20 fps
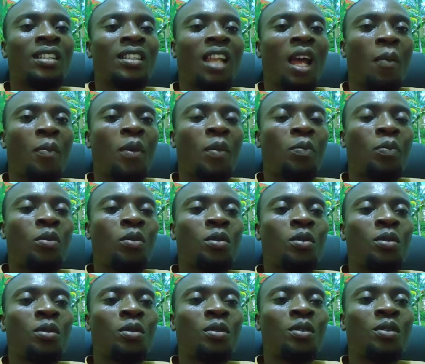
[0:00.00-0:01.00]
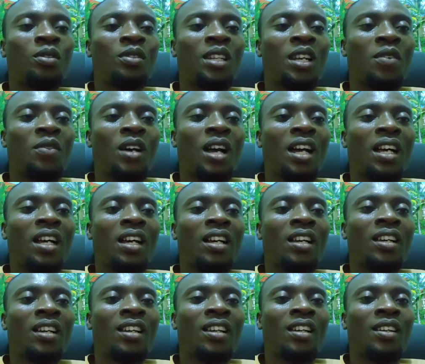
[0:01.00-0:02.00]
that people never
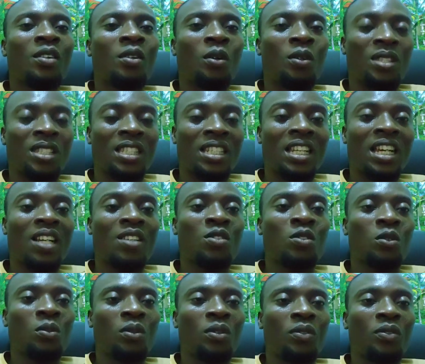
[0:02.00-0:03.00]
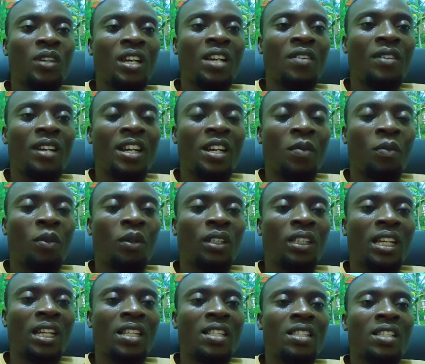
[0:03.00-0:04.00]
consider to be very, very
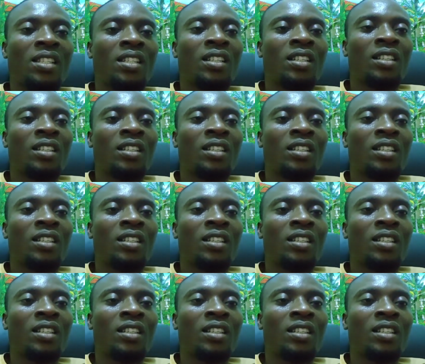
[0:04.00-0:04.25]
important.